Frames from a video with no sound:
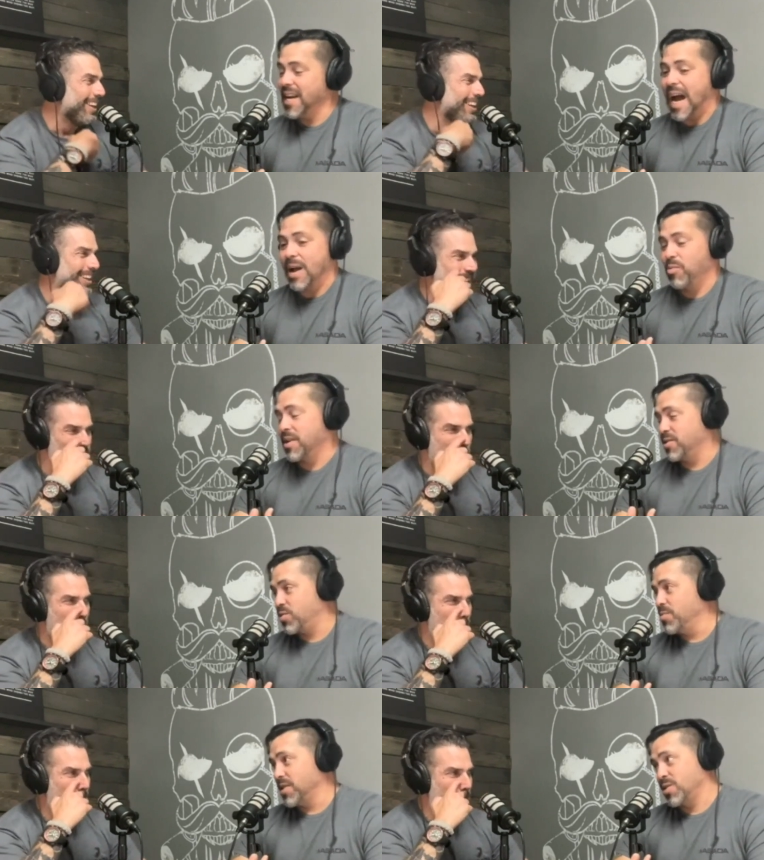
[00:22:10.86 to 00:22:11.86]
Speaker 1: I would
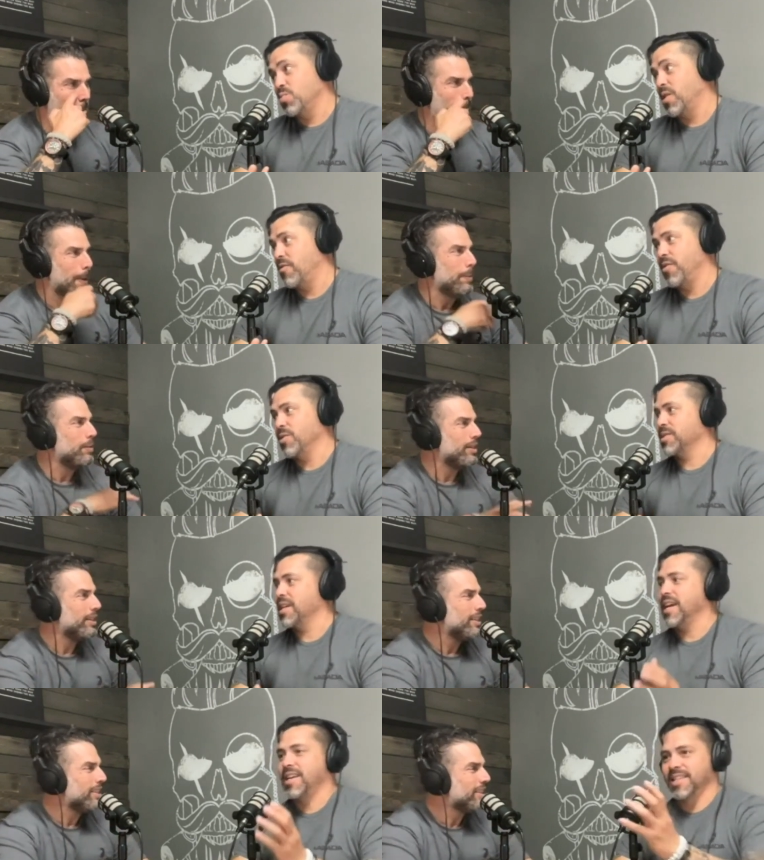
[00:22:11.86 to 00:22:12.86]
assume this is what it feels
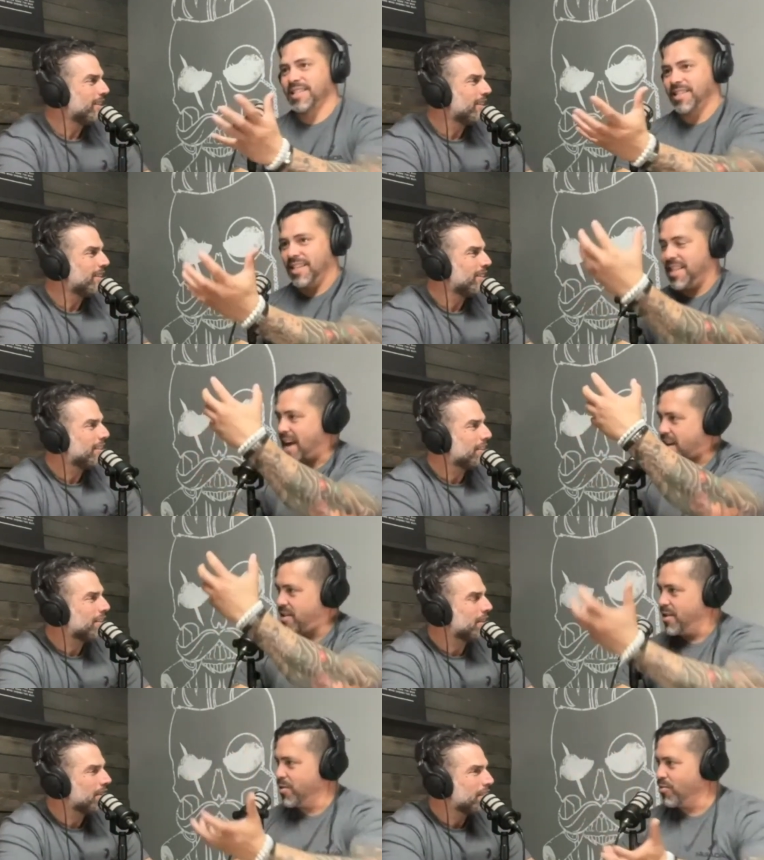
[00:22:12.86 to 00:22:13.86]
like because it's in that
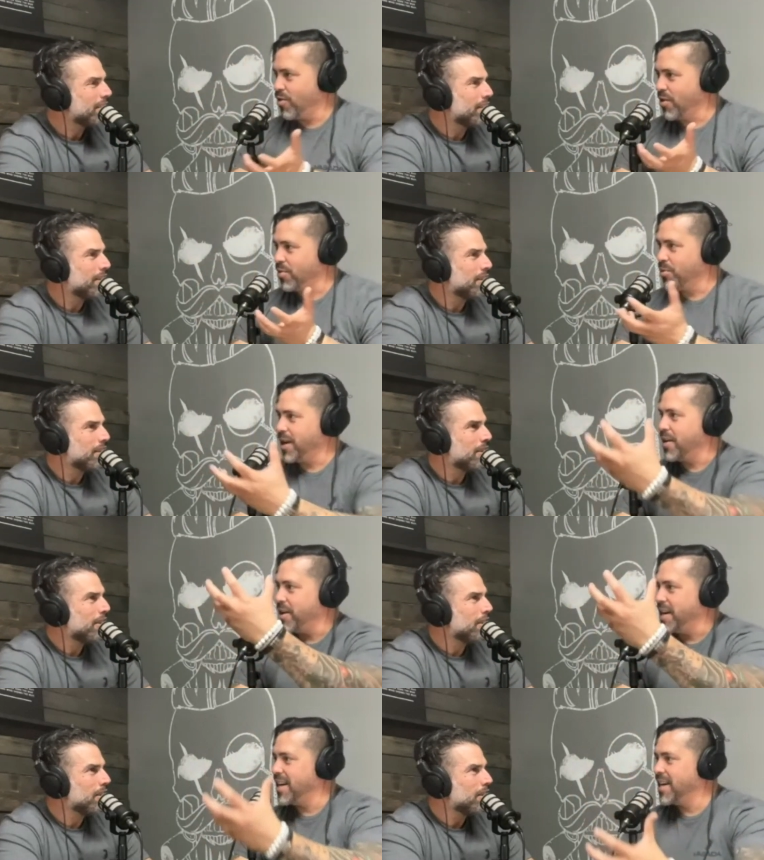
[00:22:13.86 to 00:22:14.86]
you know Grundle
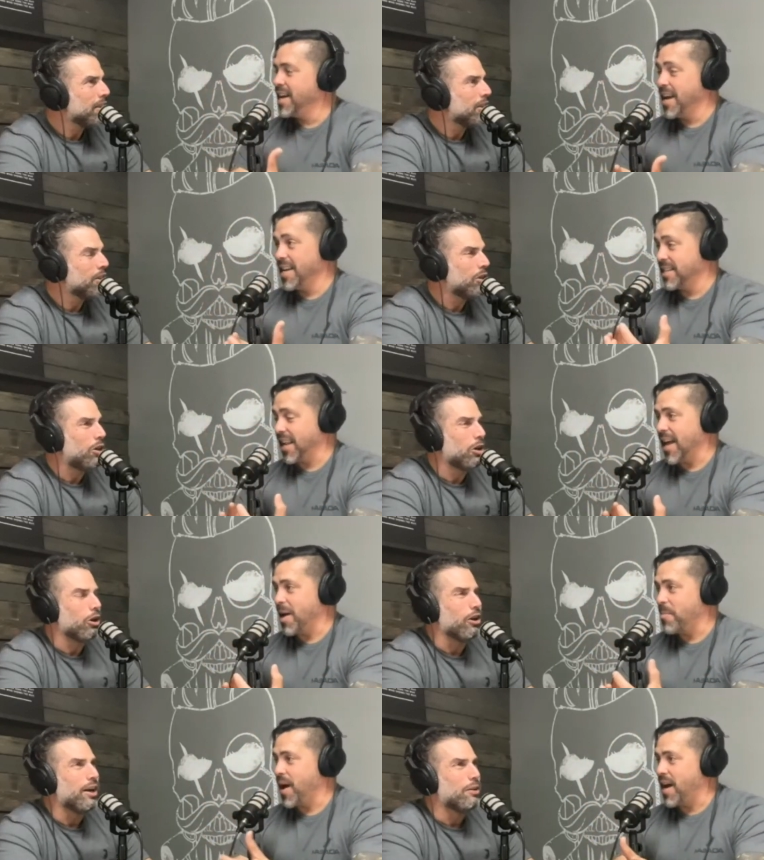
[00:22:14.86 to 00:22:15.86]
area and there's a Hold
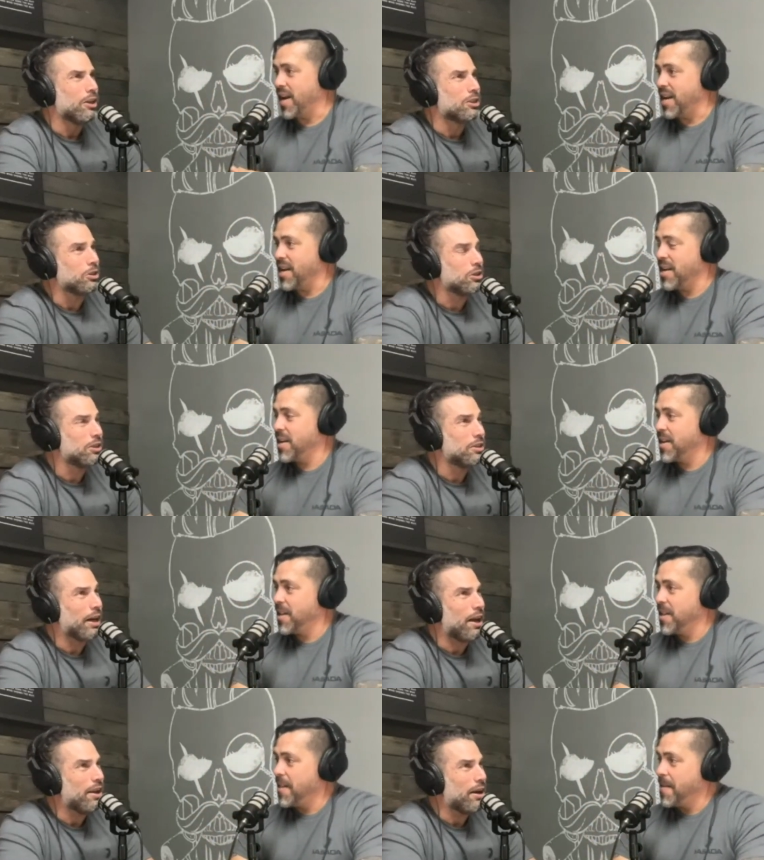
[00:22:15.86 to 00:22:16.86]
lot. on, I lost you.
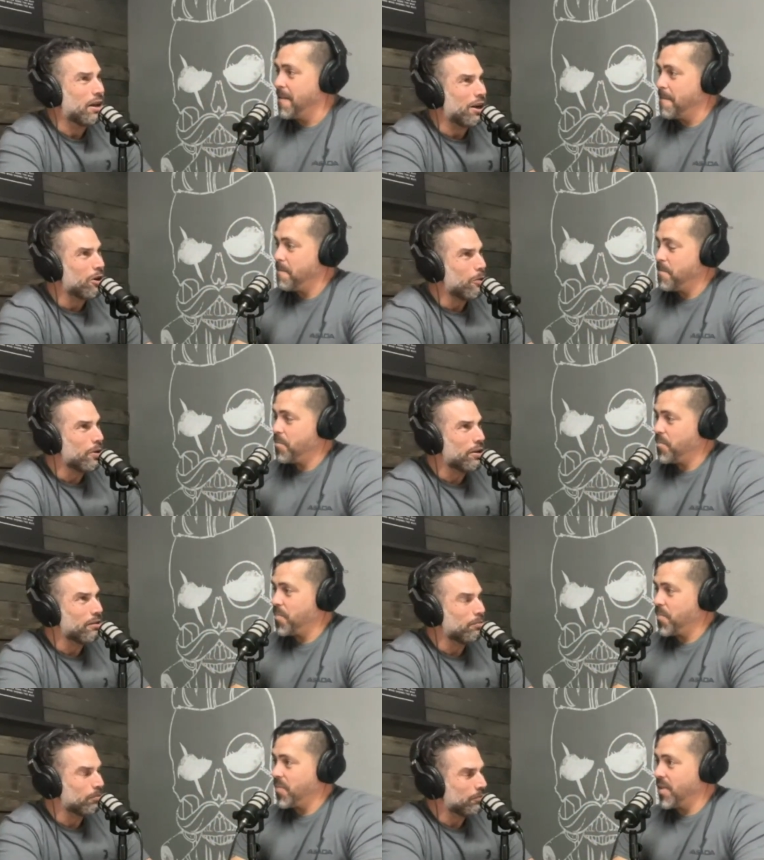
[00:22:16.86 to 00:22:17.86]
Speaker 2: I, I I know we
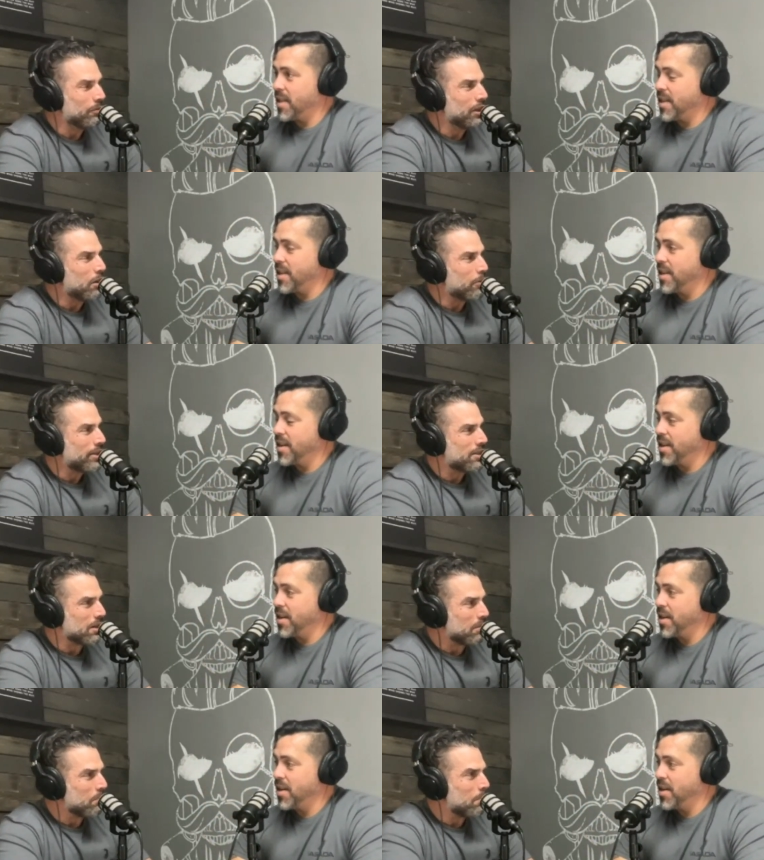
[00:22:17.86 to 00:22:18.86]

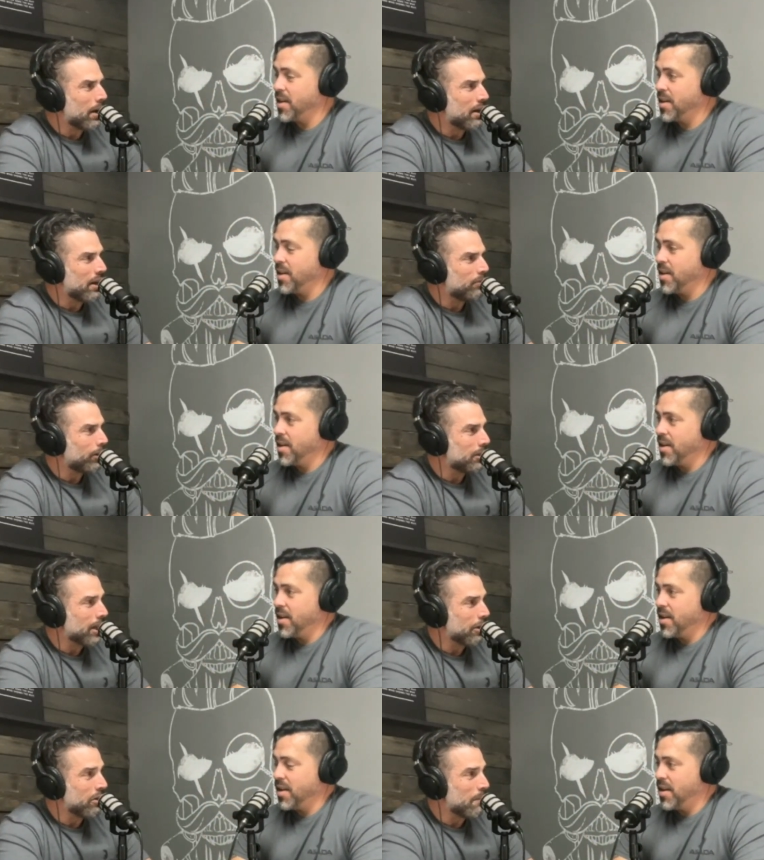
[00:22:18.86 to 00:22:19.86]
digressing, but as far as
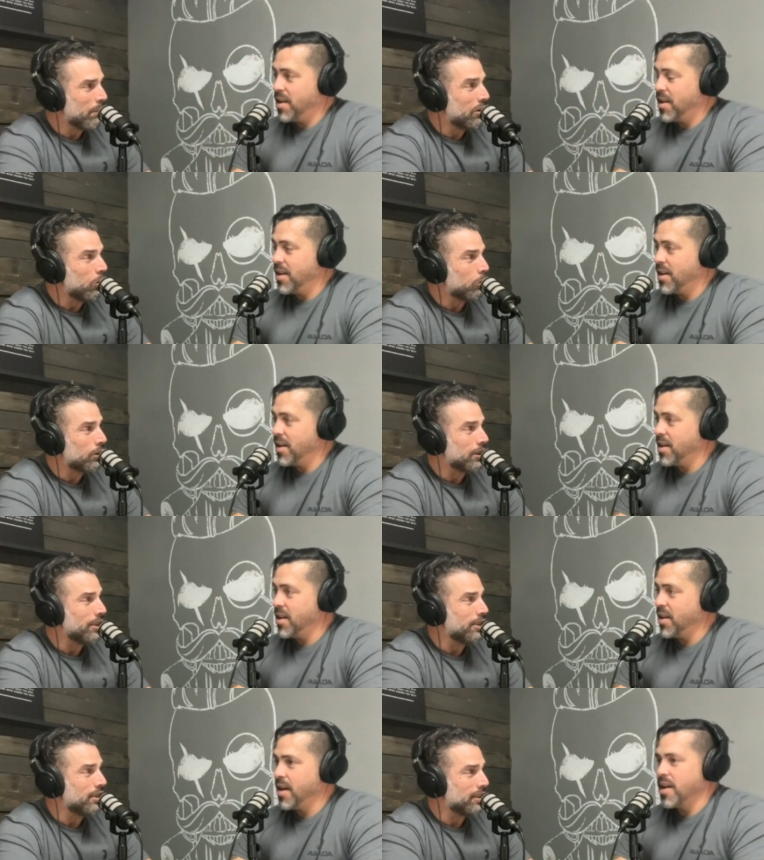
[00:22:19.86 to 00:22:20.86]
I know, tampon goes
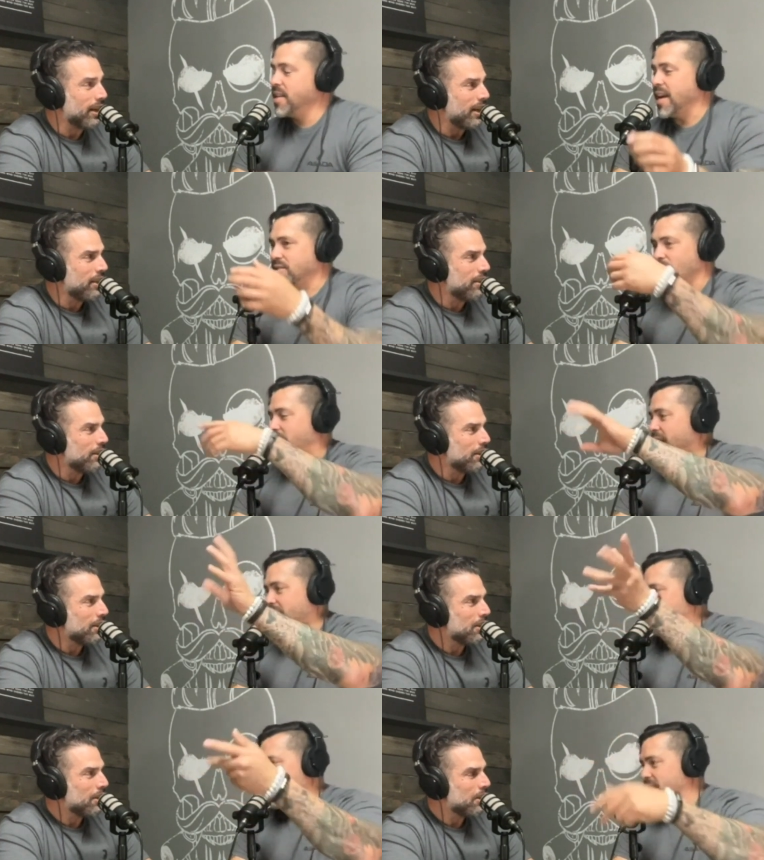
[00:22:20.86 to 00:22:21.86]
inside. Yeah,
Speaker 1: sorry, I
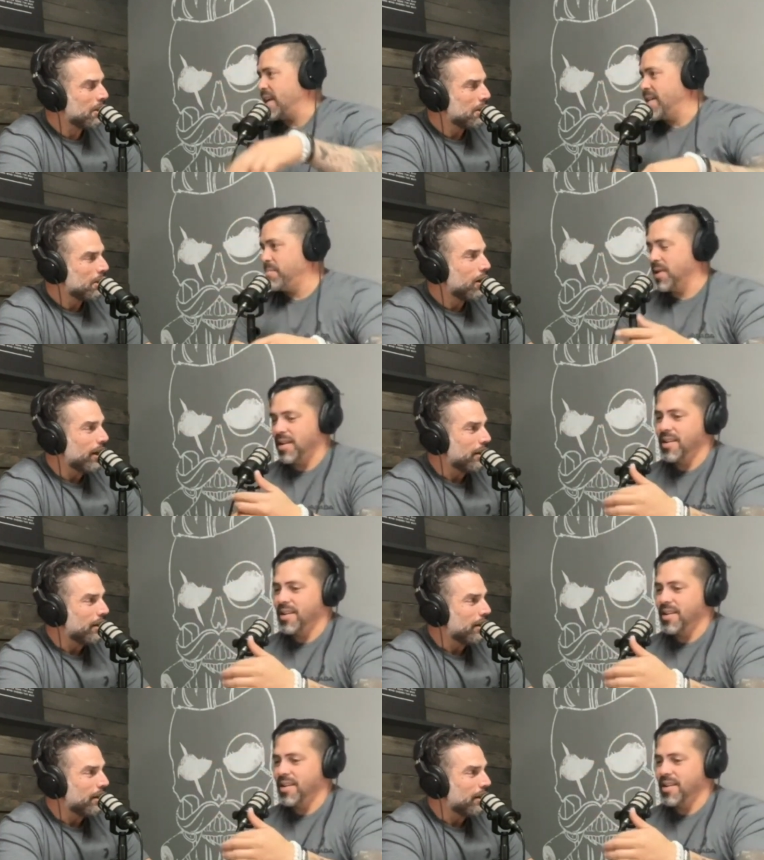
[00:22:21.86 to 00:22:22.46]
didn't mean that. All right,